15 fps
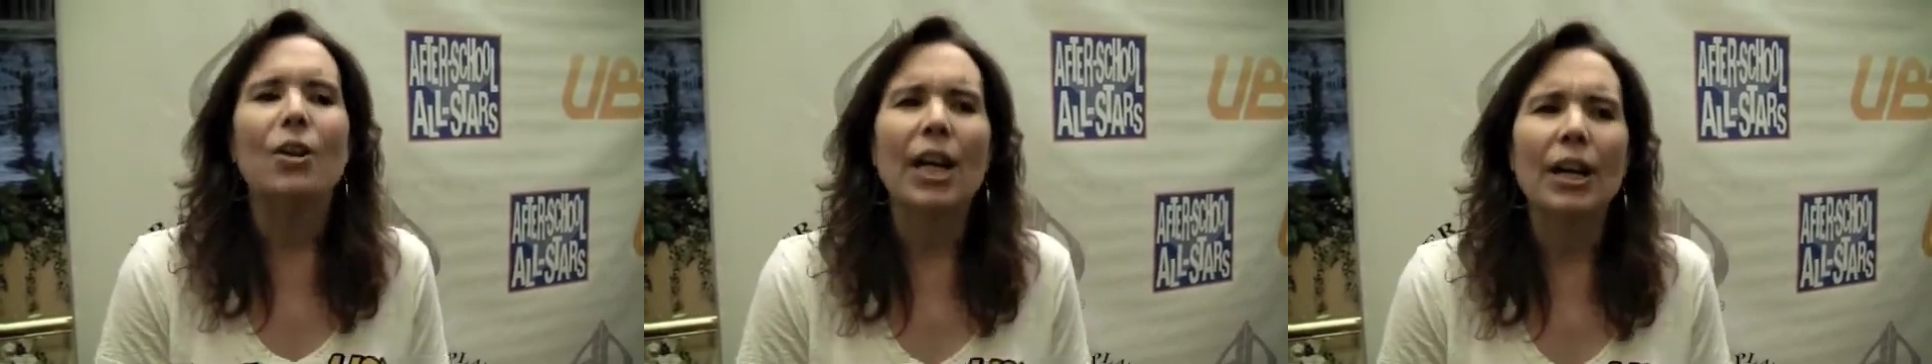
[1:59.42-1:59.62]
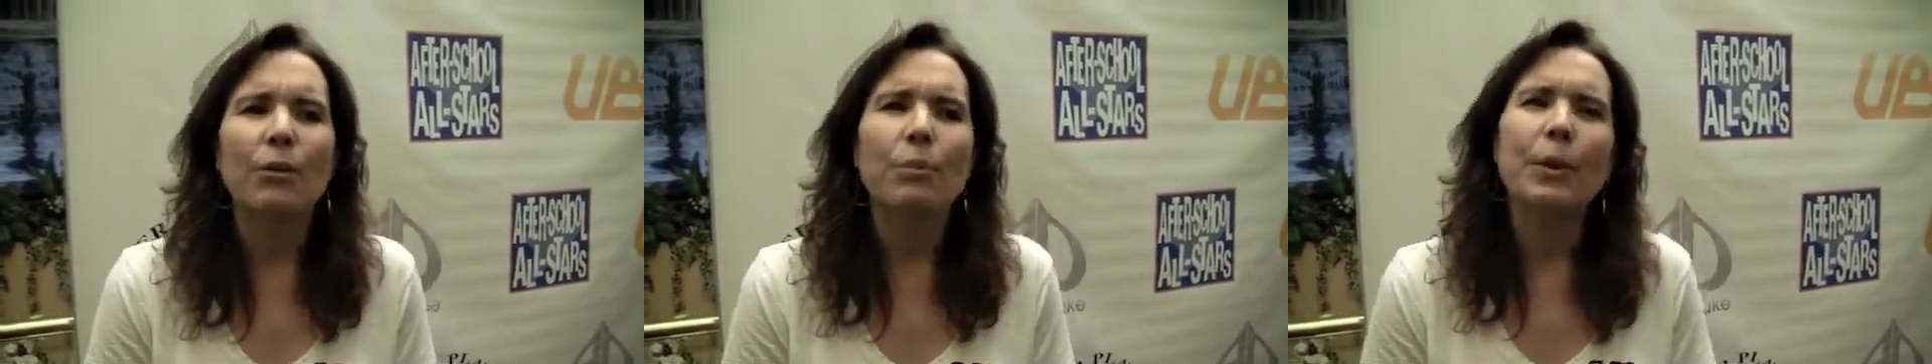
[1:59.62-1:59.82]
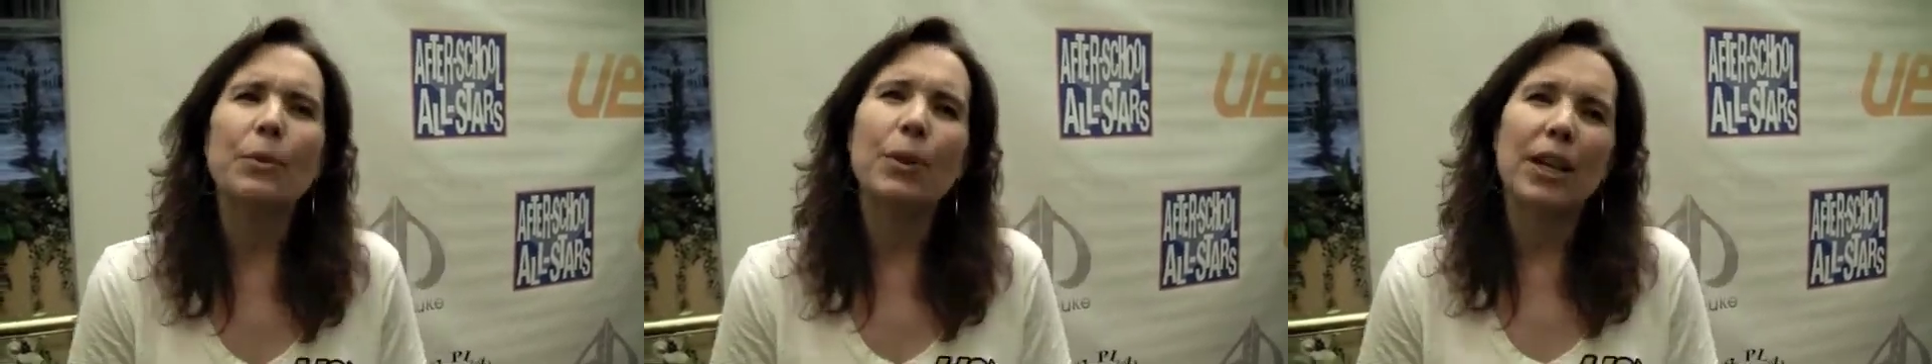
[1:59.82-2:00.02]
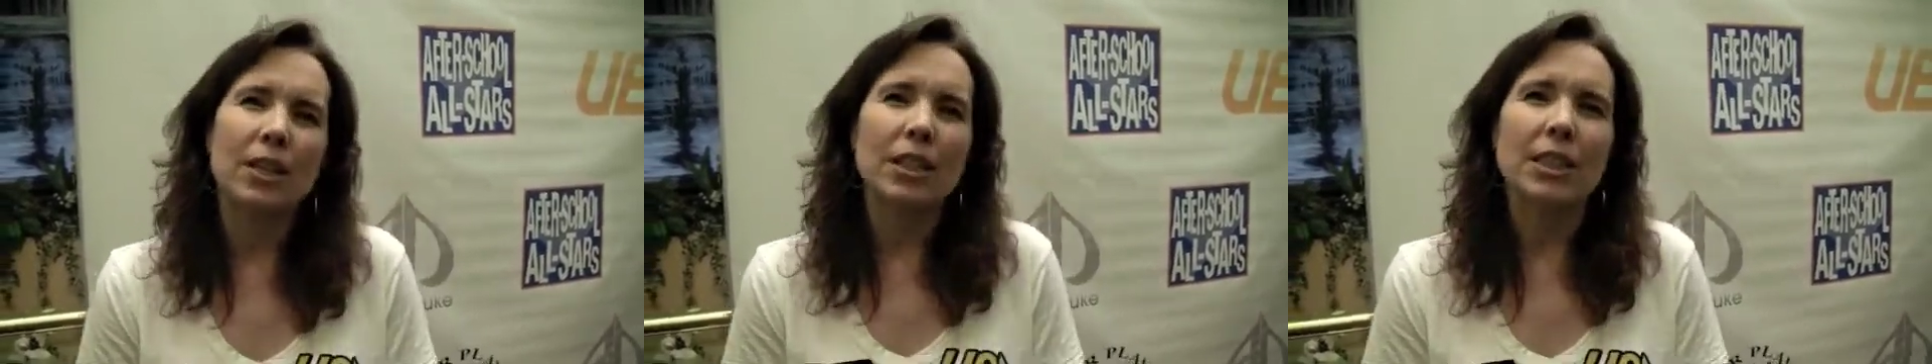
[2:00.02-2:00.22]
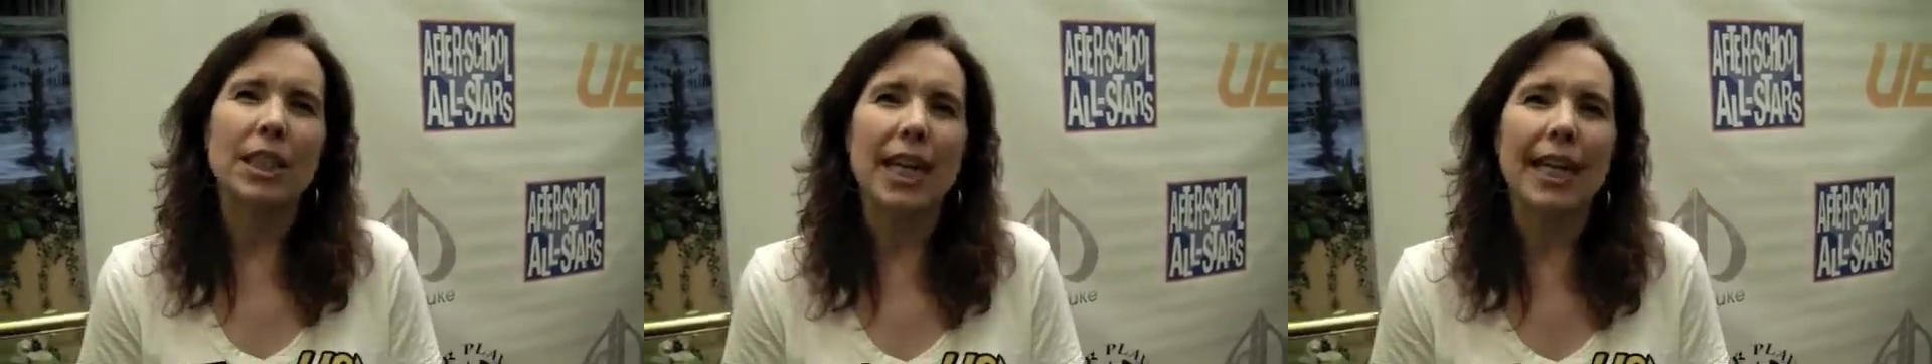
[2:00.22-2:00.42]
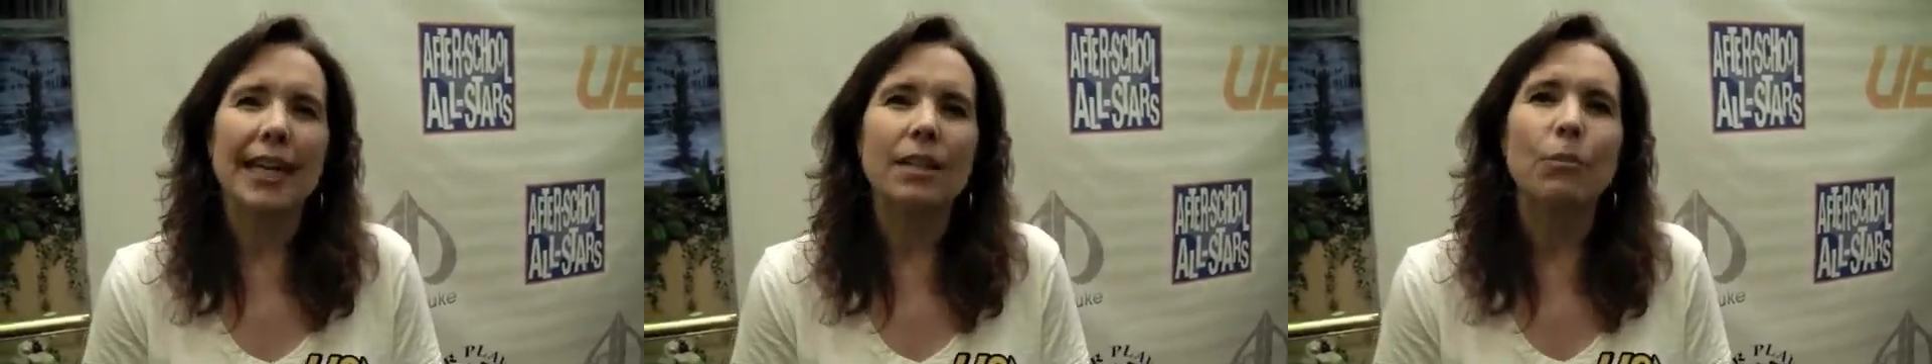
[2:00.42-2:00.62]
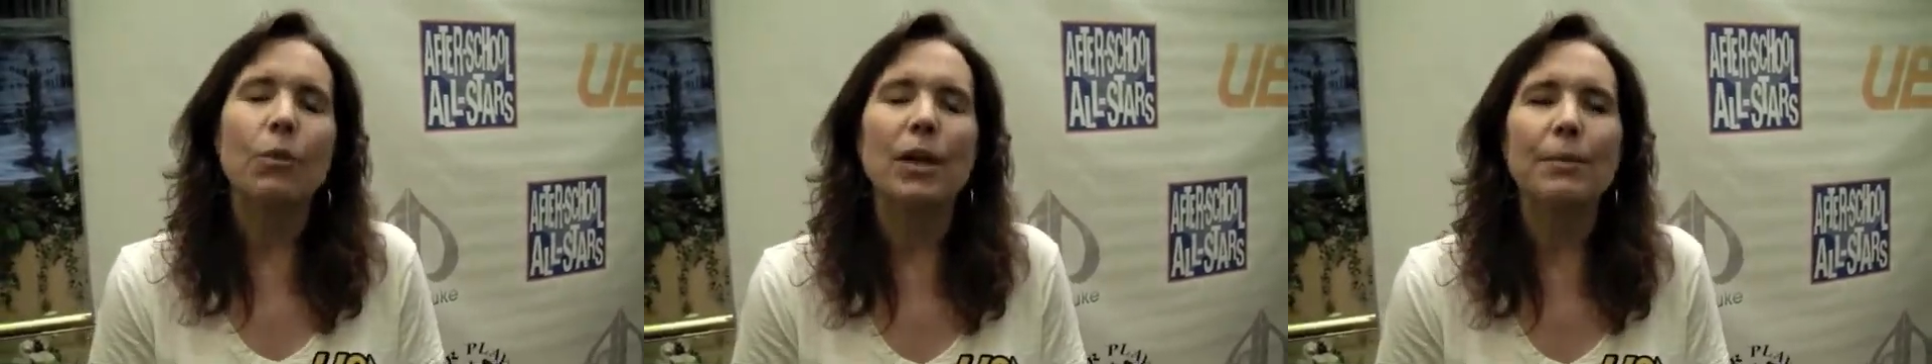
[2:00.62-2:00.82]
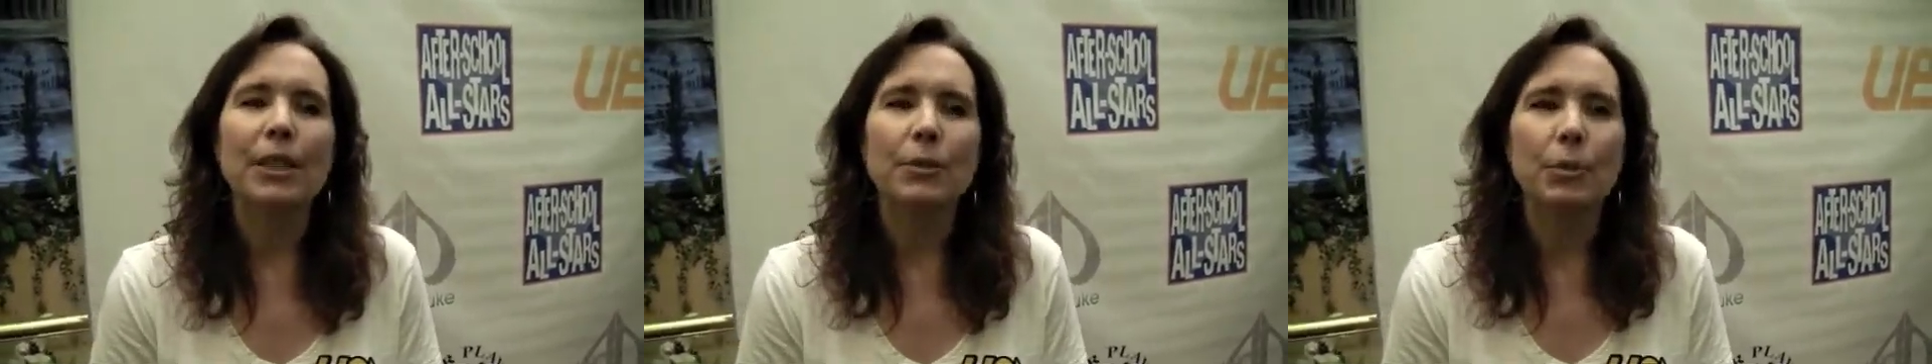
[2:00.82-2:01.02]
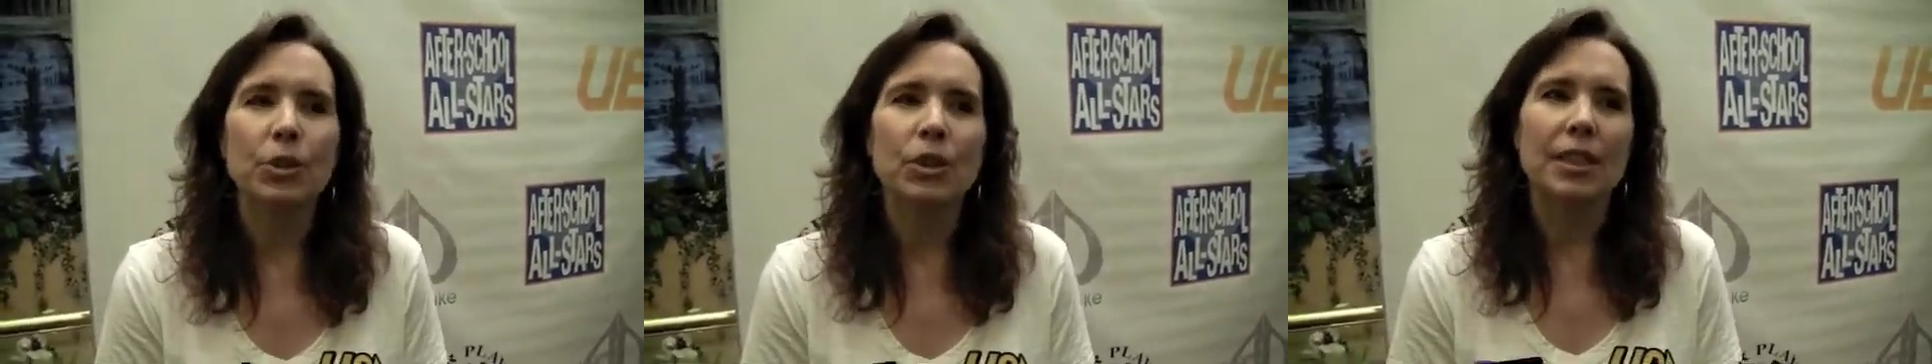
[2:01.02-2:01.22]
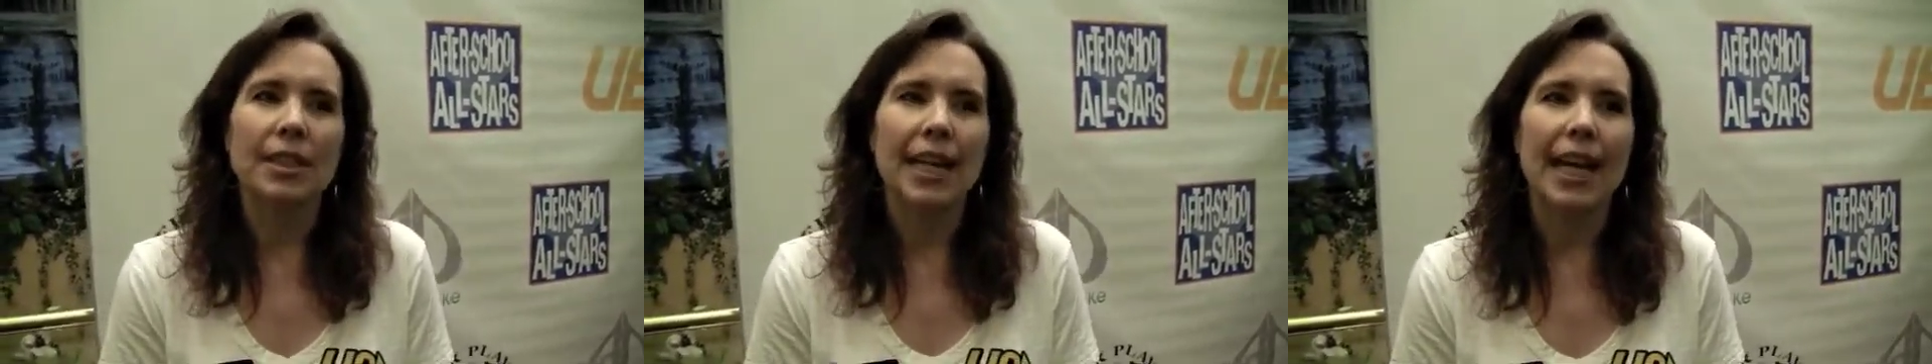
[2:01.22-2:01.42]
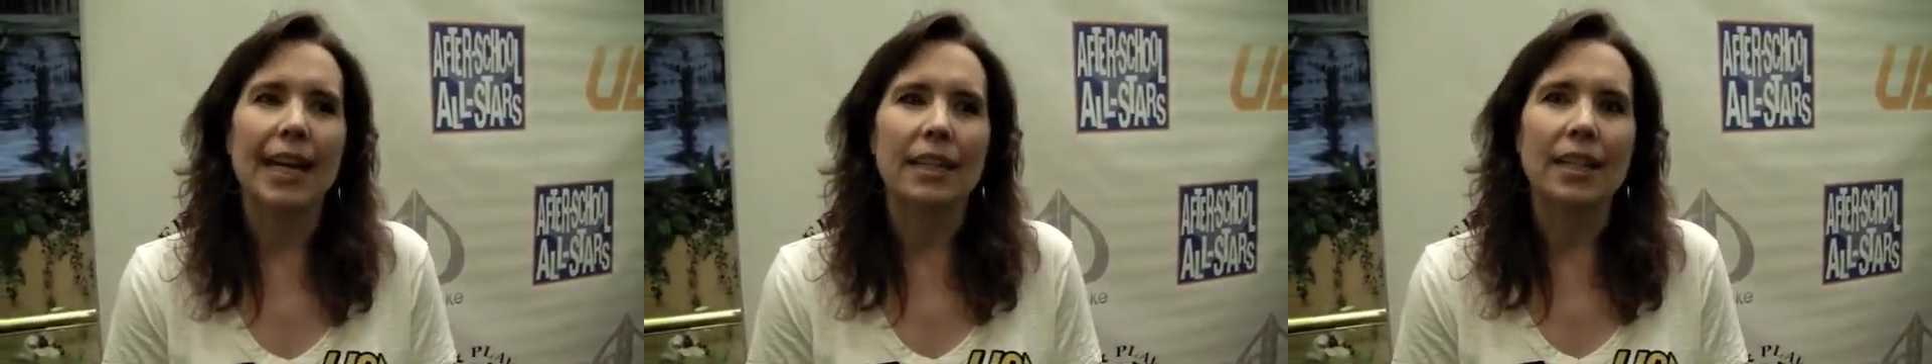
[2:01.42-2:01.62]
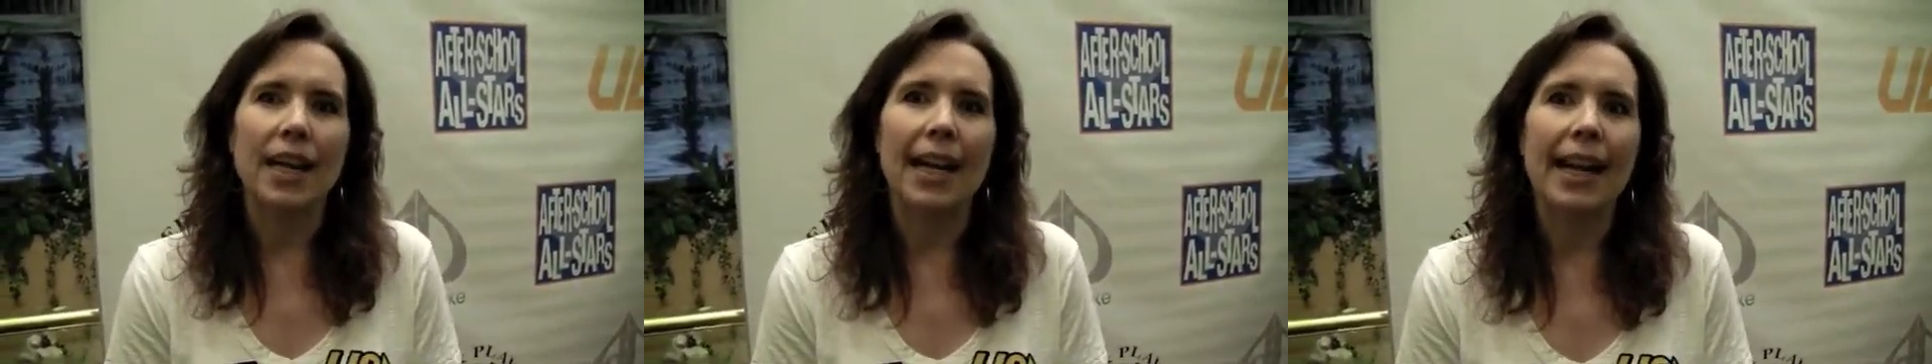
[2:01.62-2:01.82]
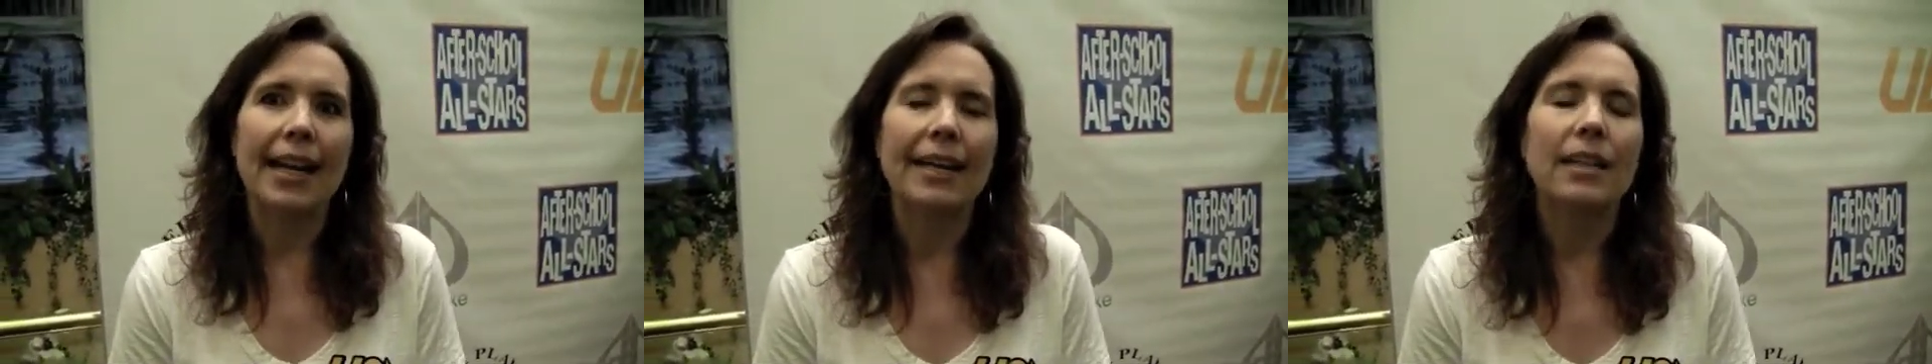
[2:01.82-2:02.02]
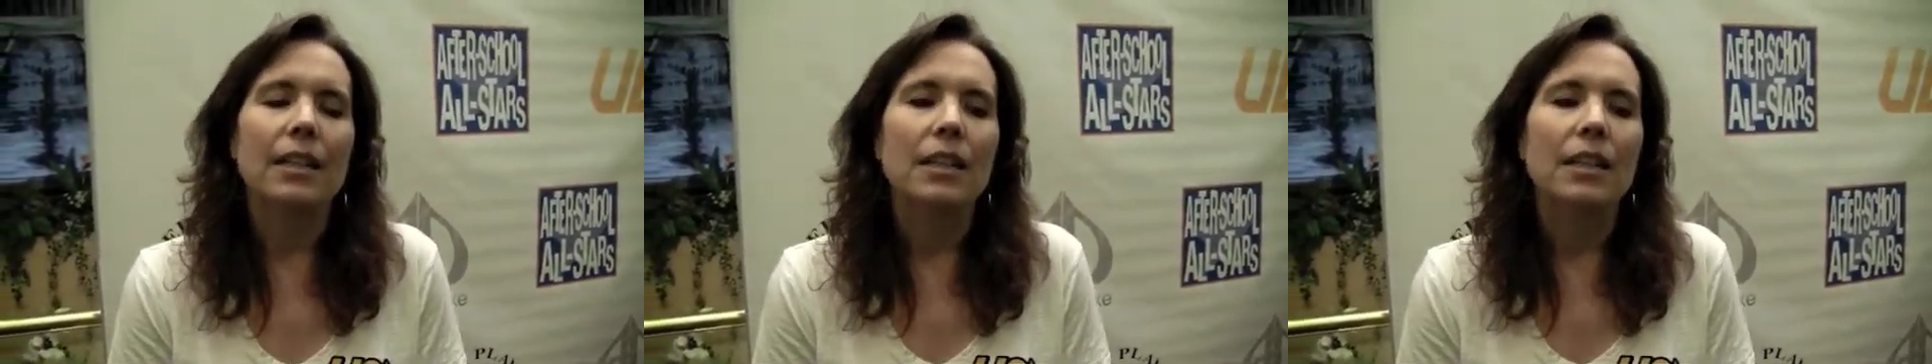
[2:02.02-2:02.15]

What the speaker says: it would be weird. It's like, what am I supposed to say? Like,